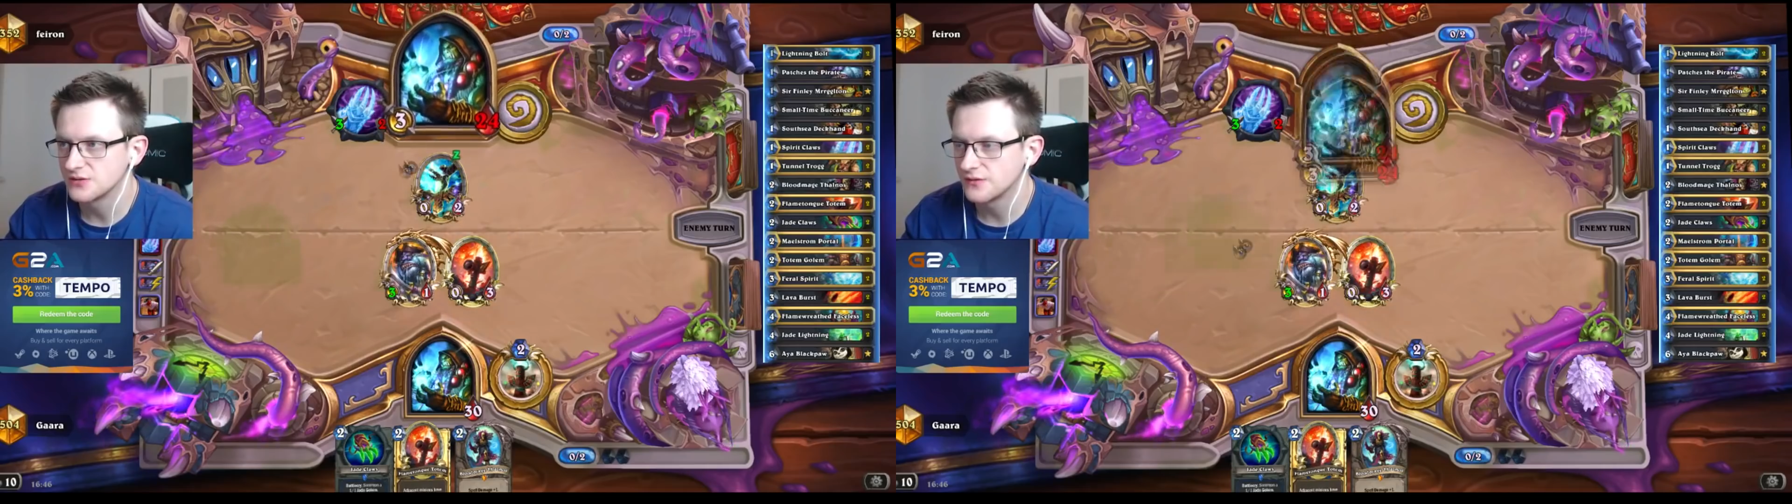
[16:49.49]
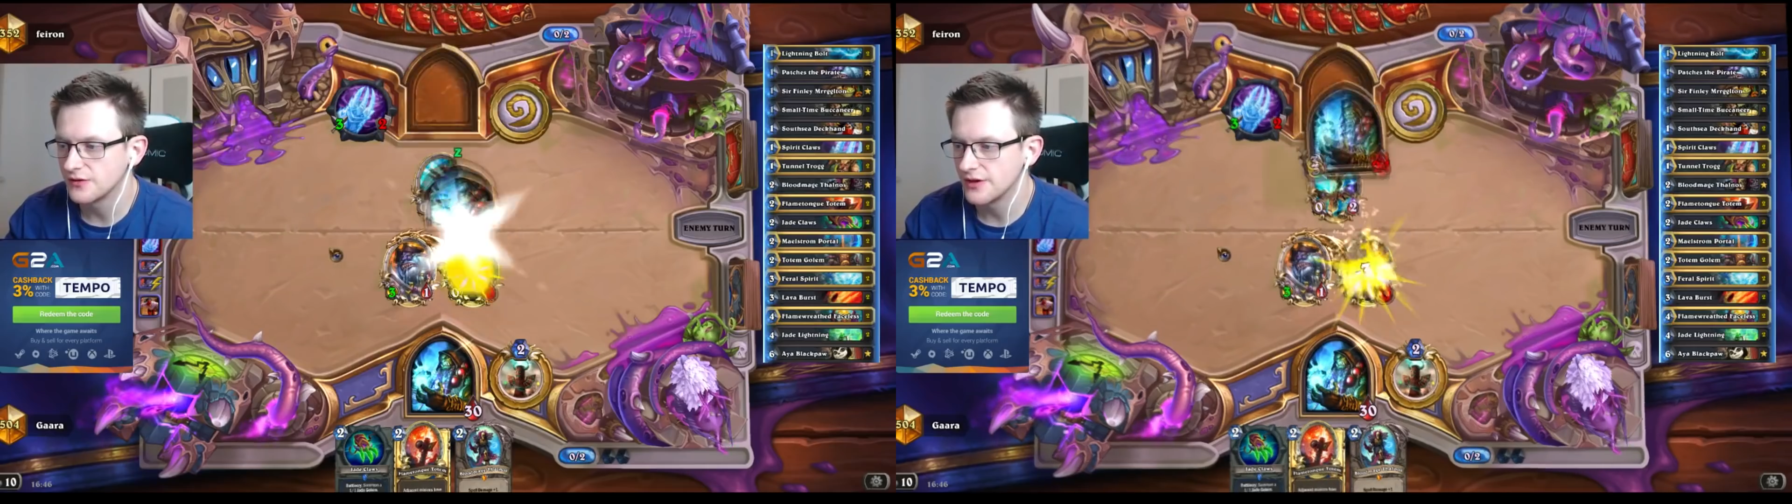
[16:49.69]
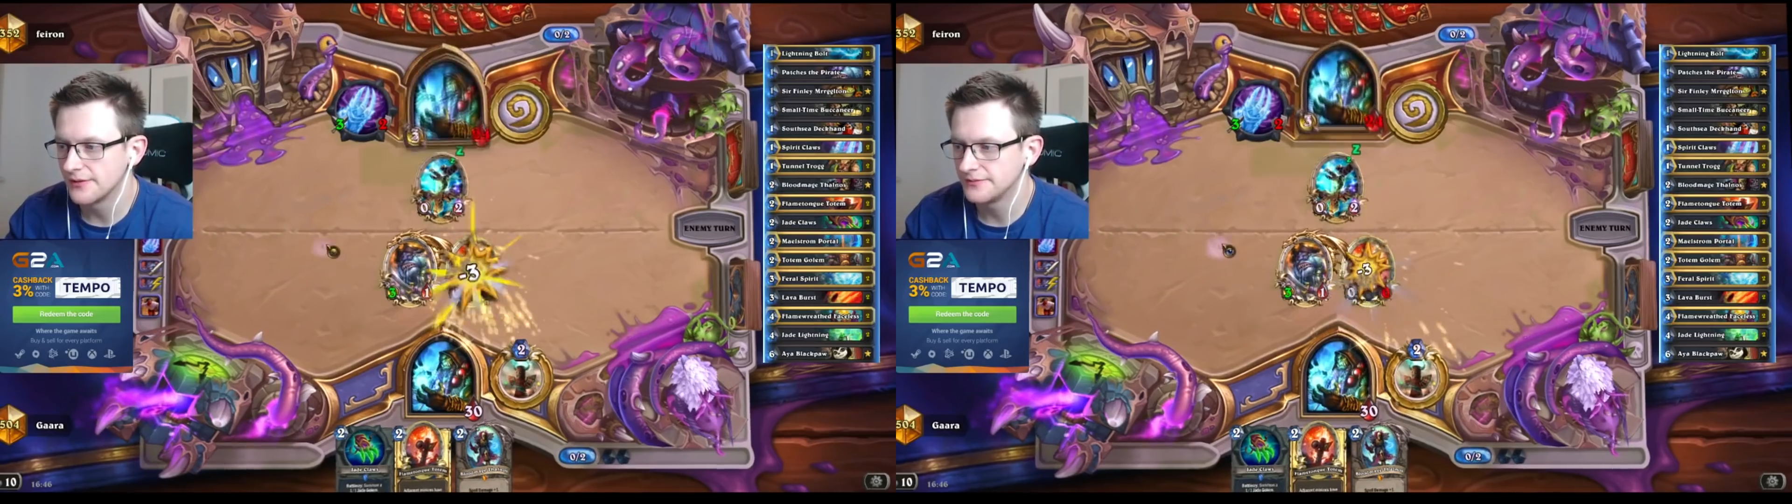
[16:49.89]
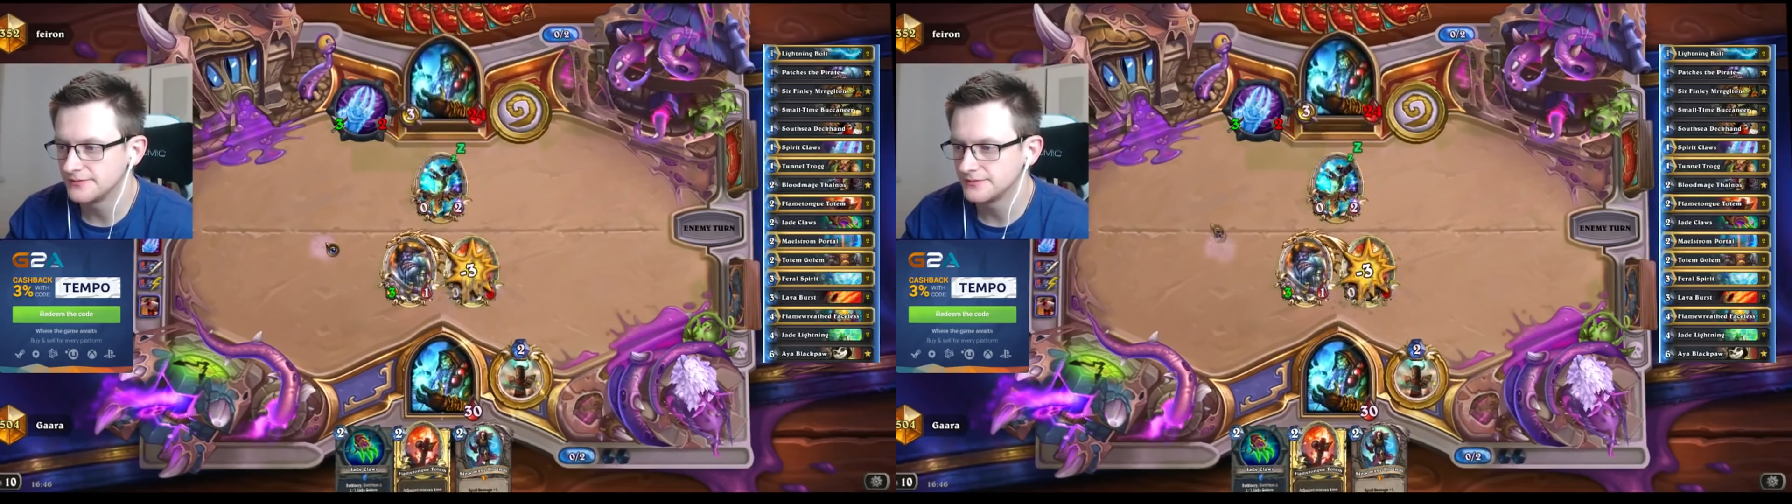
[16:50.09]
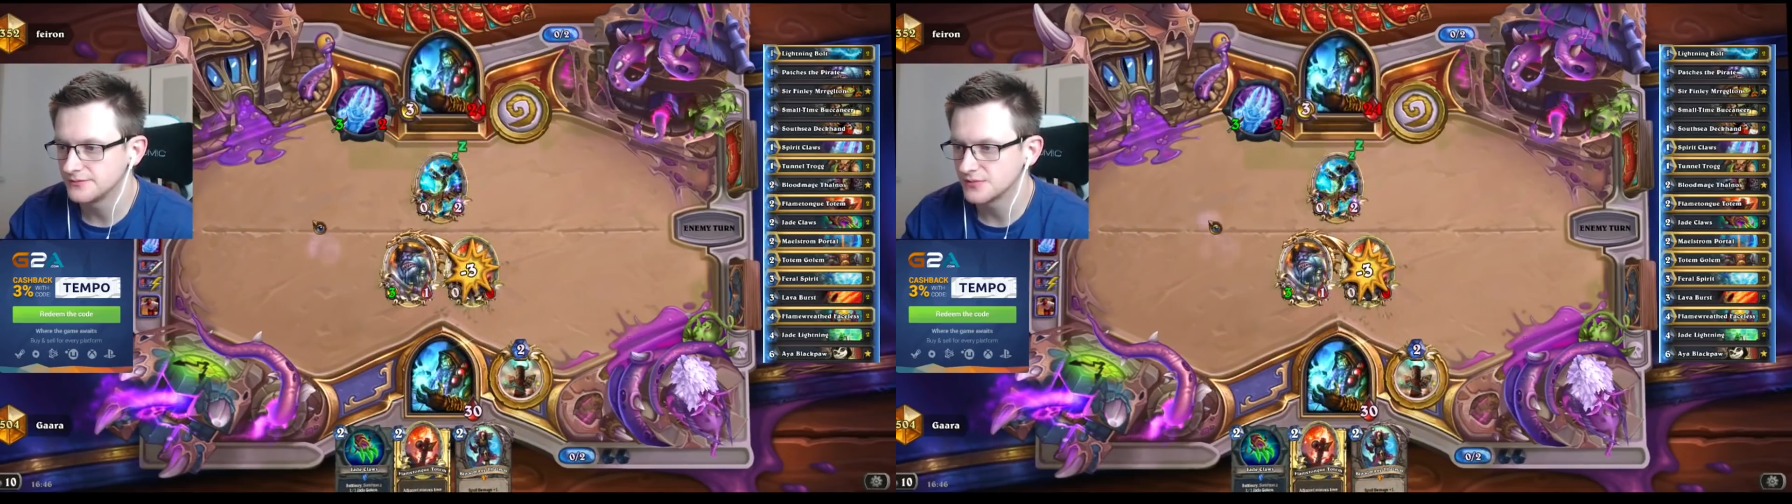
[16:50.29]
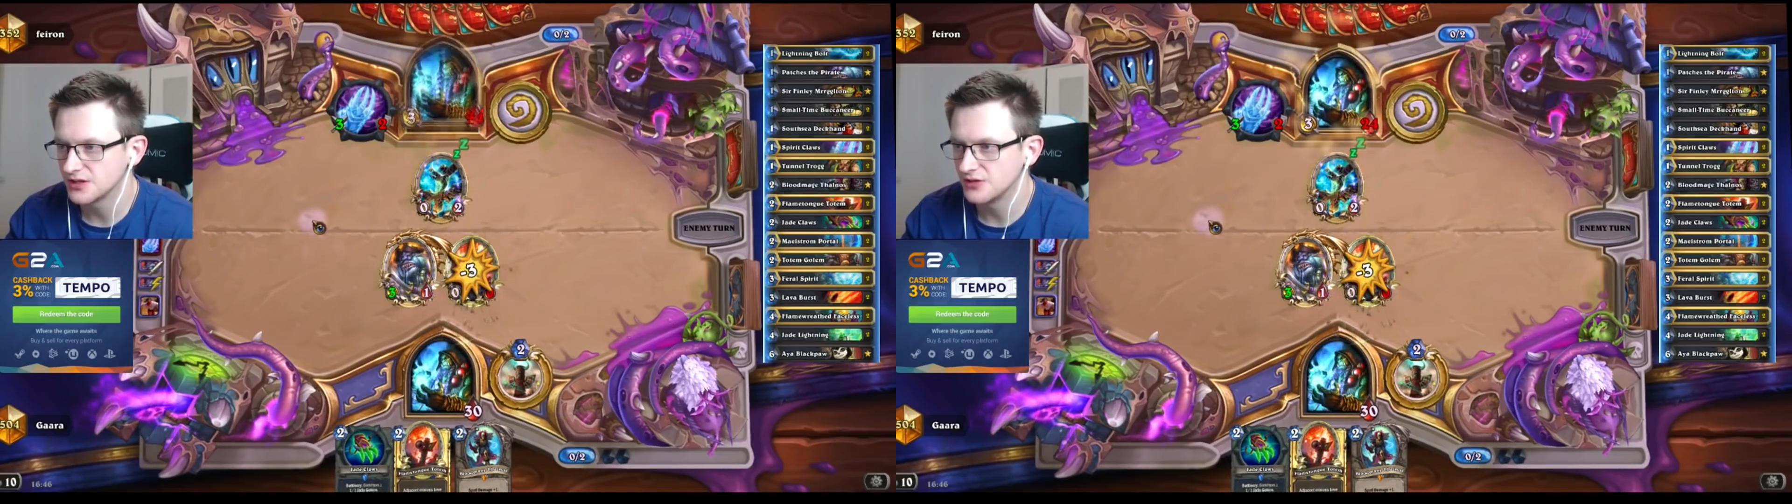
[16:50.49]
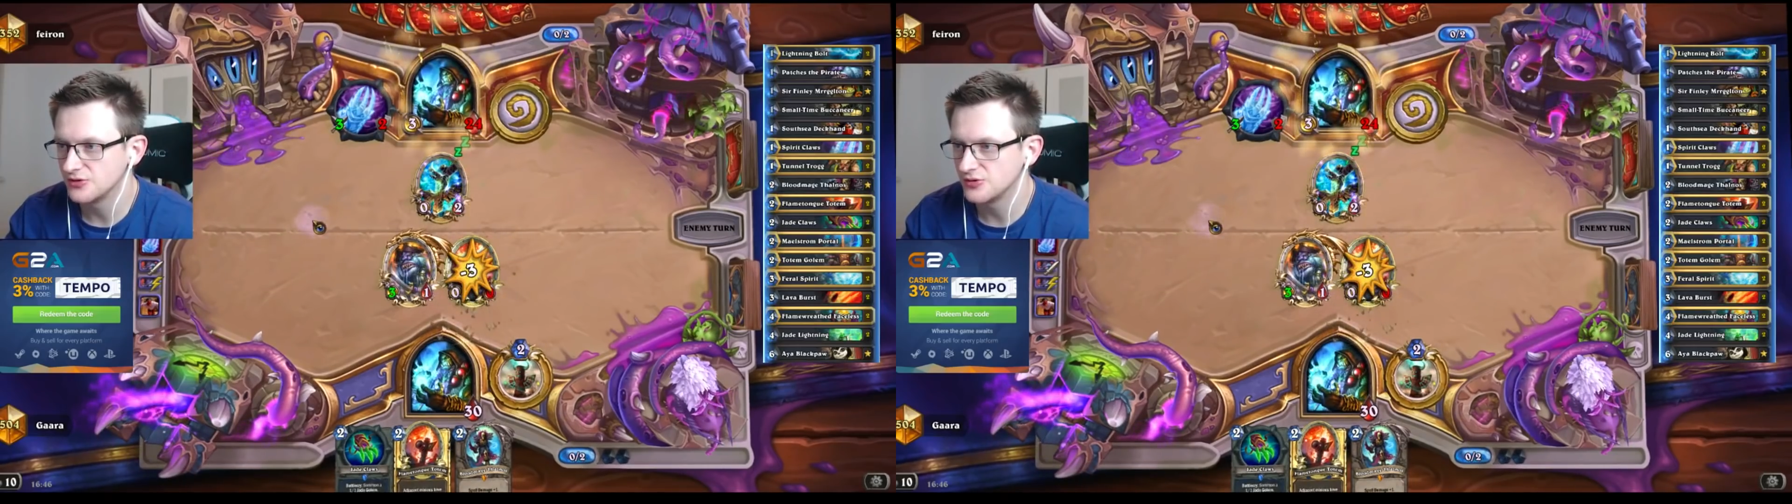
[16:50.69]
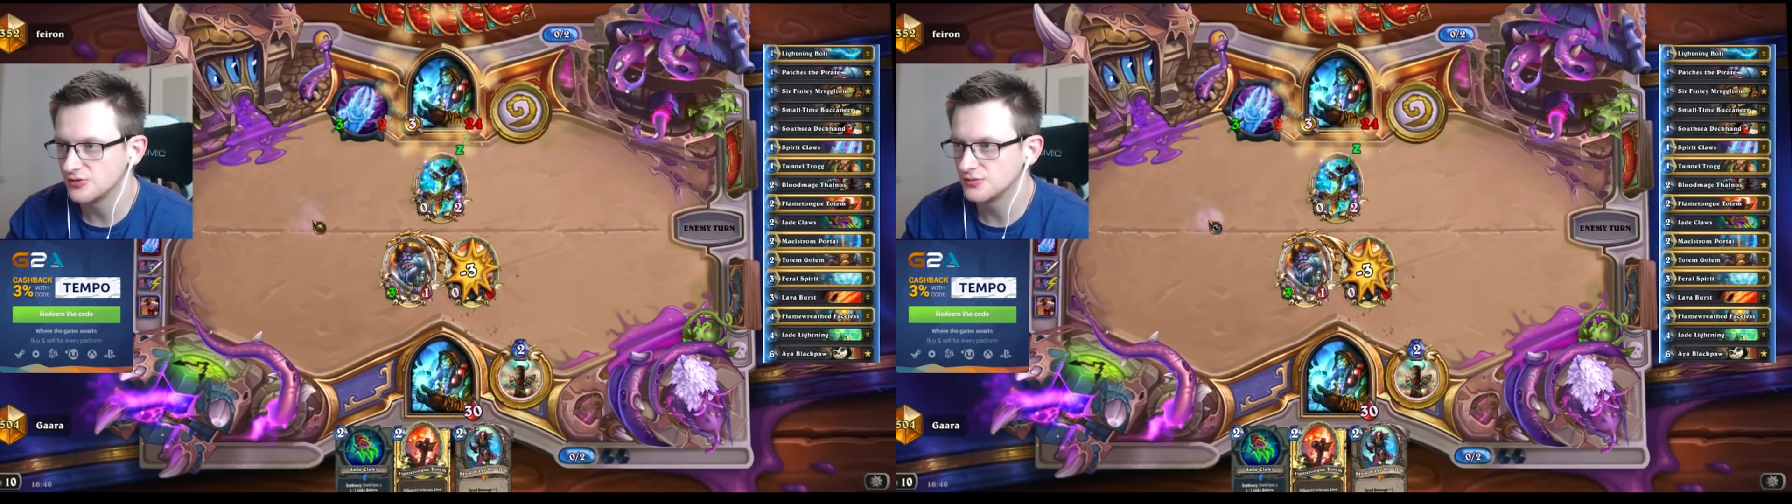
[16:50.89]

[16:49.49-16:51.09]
for ya. What can you do?